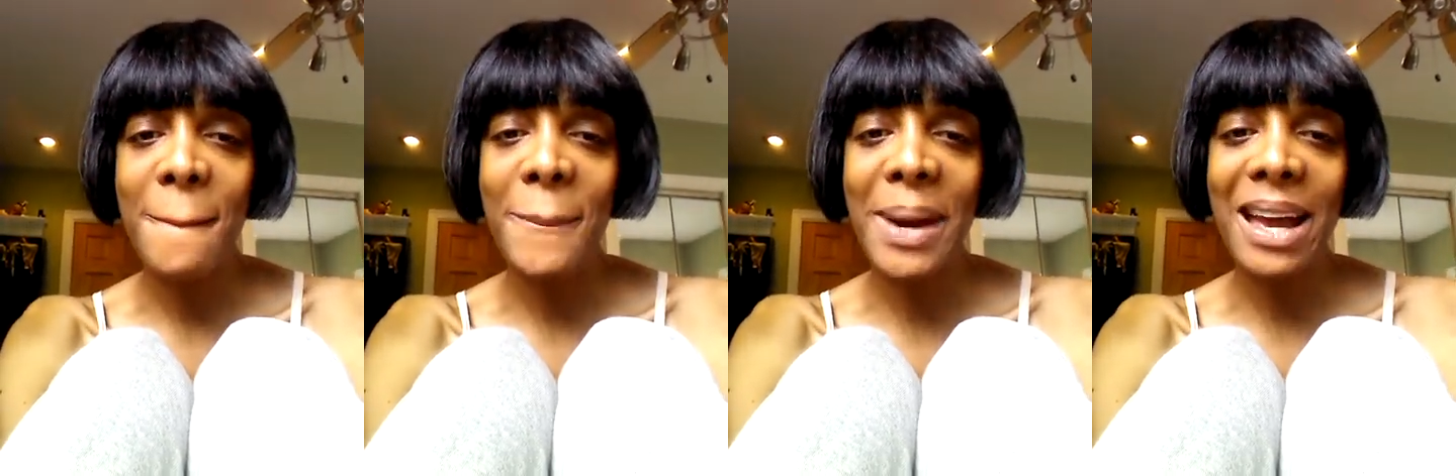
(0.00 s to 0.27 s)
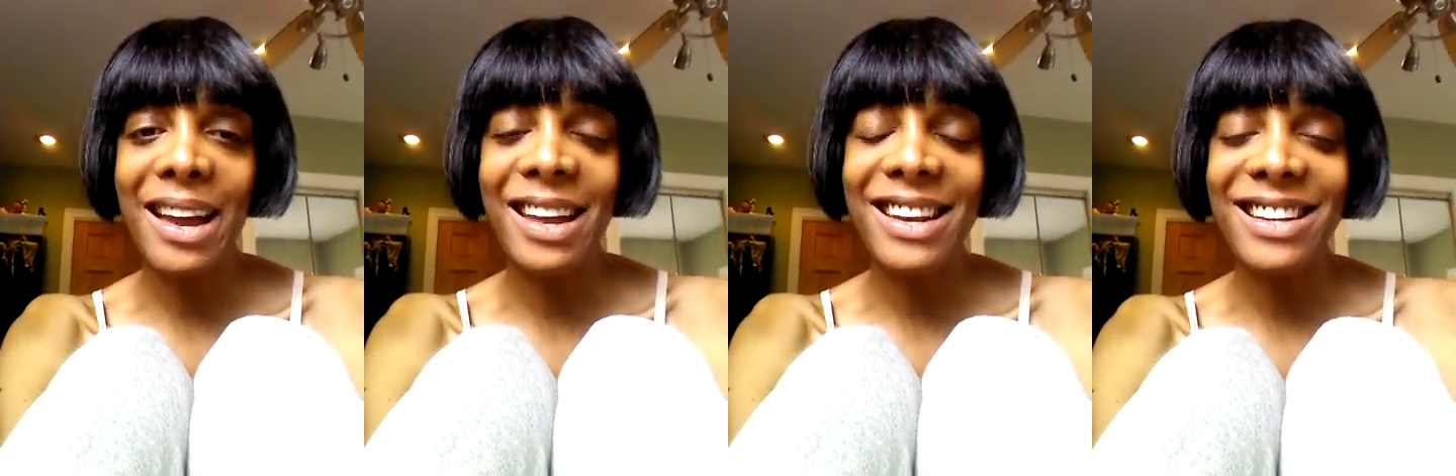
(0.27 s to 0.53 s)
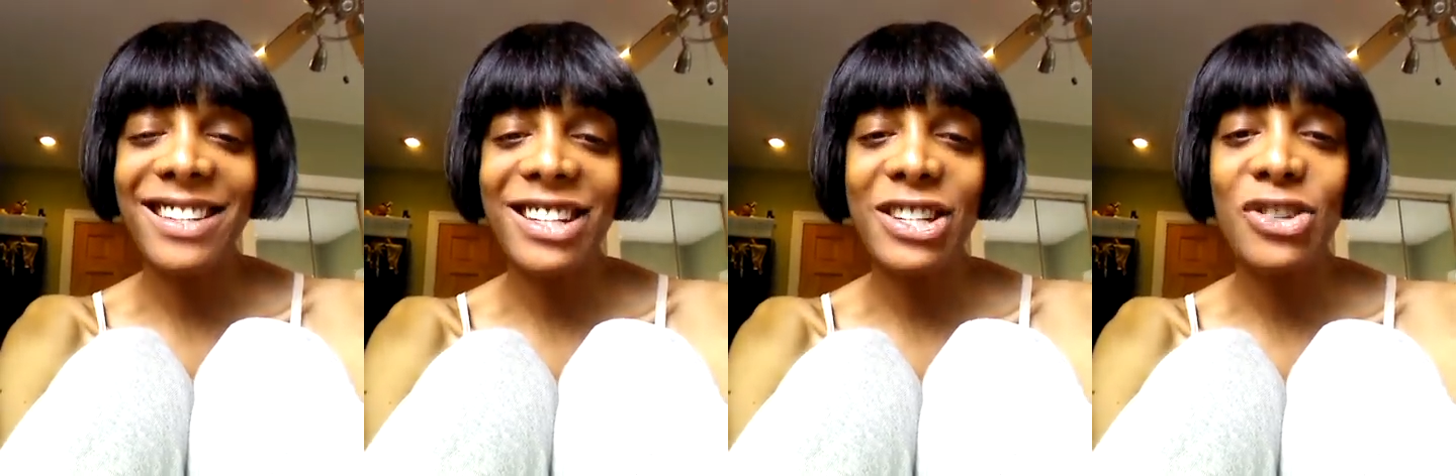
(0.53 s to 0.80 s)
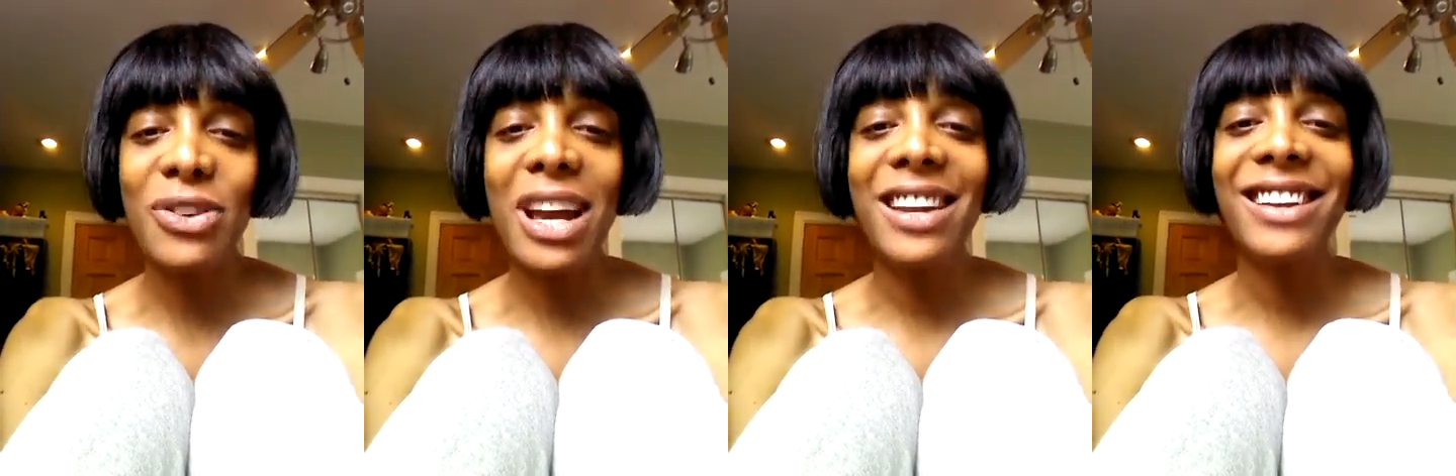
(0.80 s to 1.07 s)
But
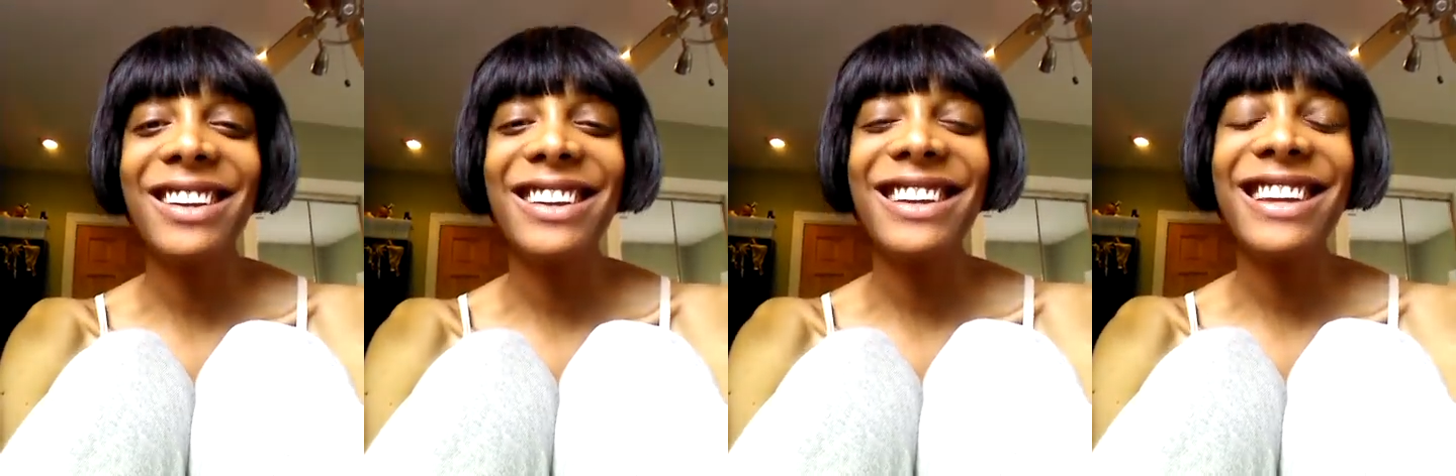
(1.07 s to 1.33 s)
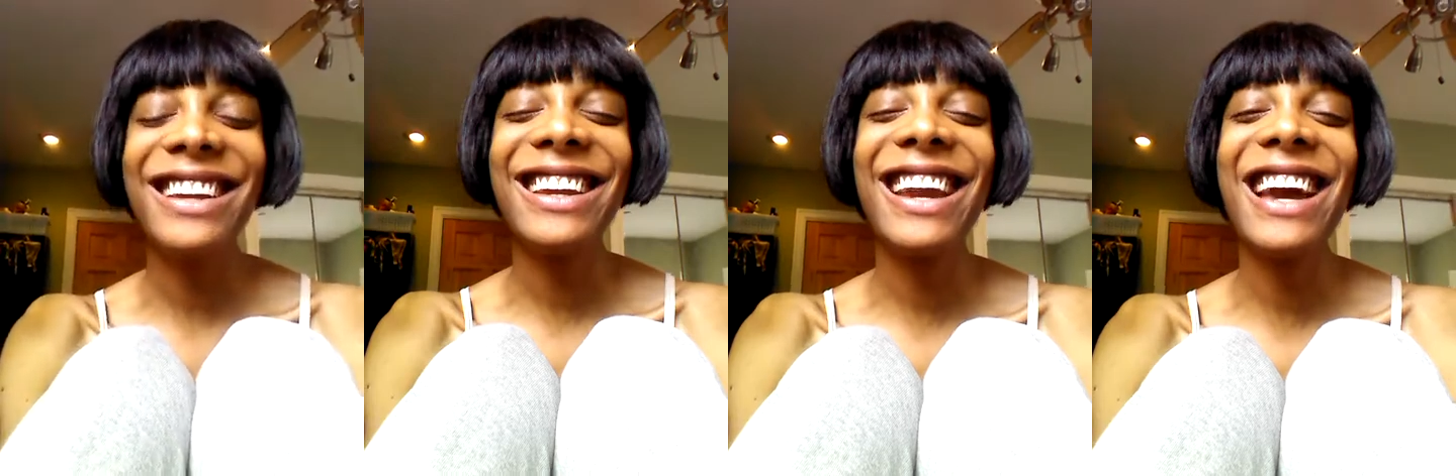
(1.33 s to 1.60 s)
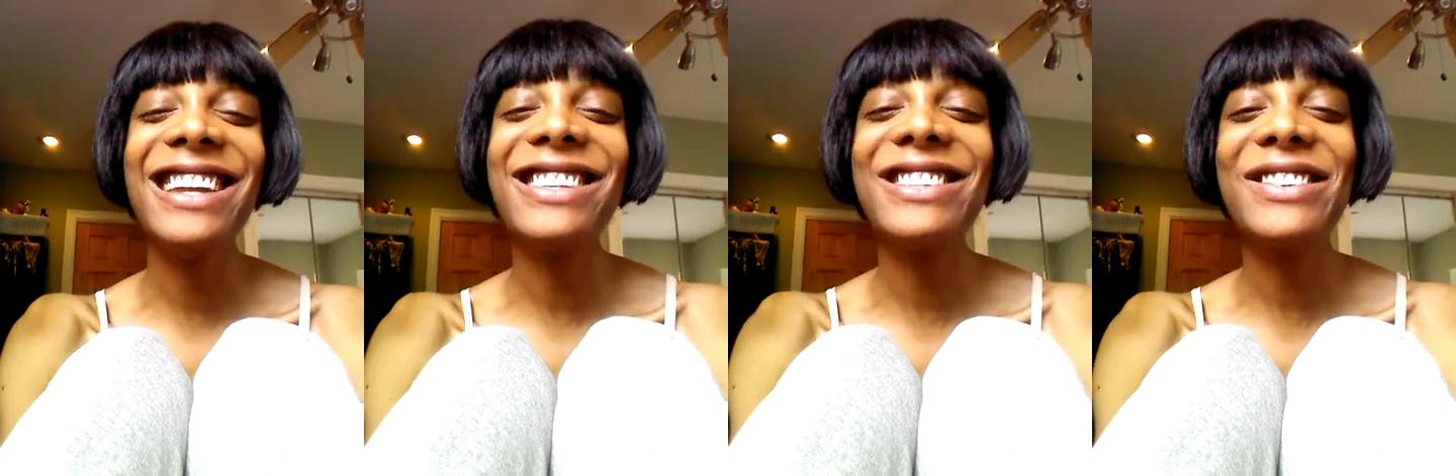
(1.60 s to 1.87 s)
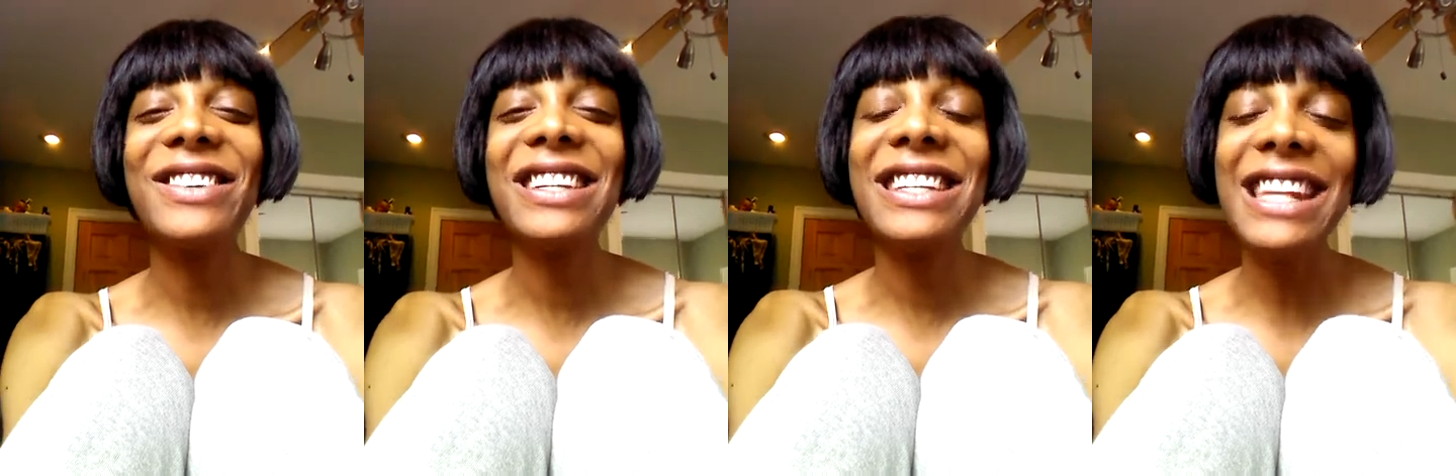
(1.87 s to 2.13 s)
she tried to kind of
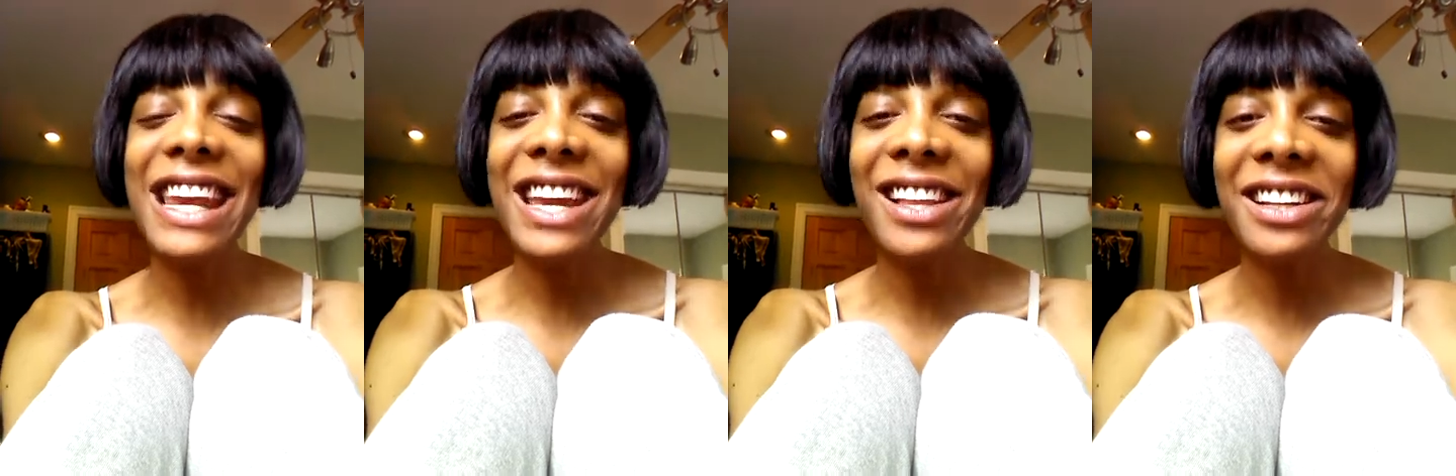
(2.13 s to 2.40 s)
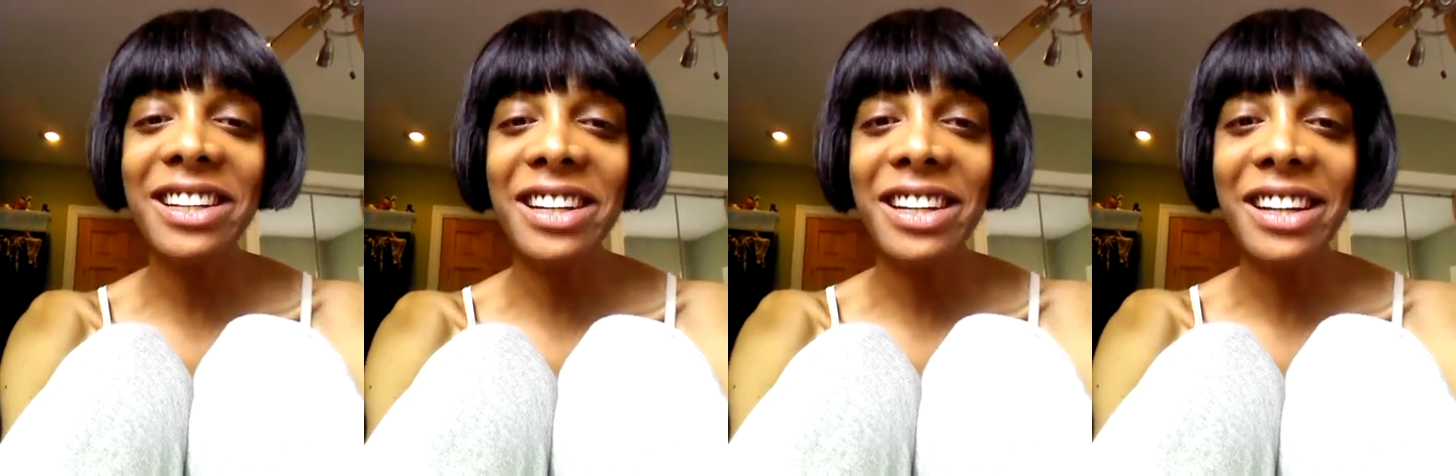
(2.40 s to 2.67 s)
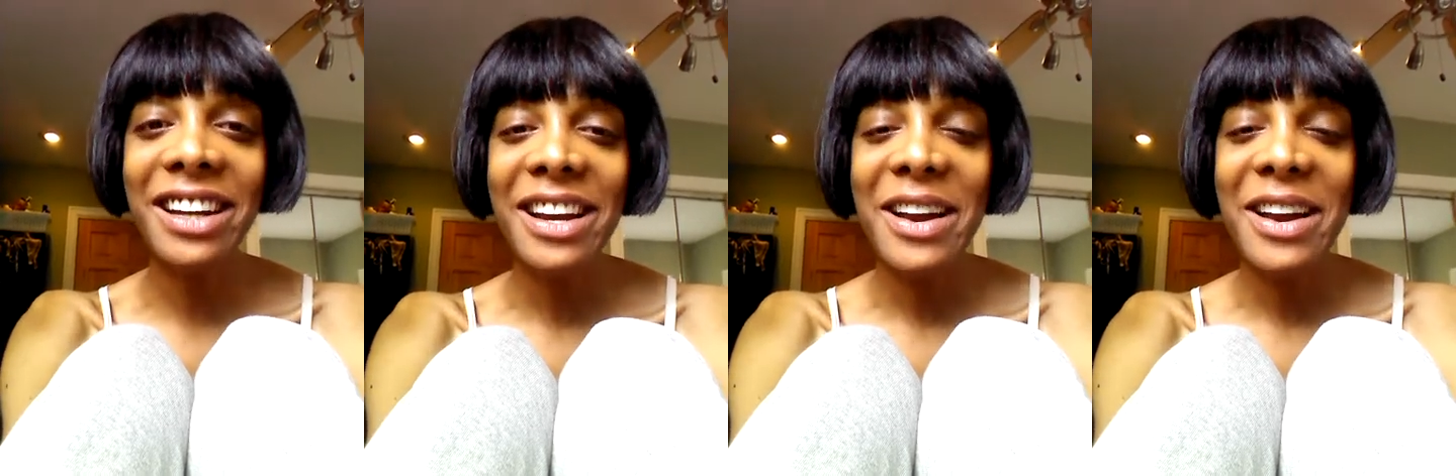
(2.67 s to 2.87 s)
sort of tailor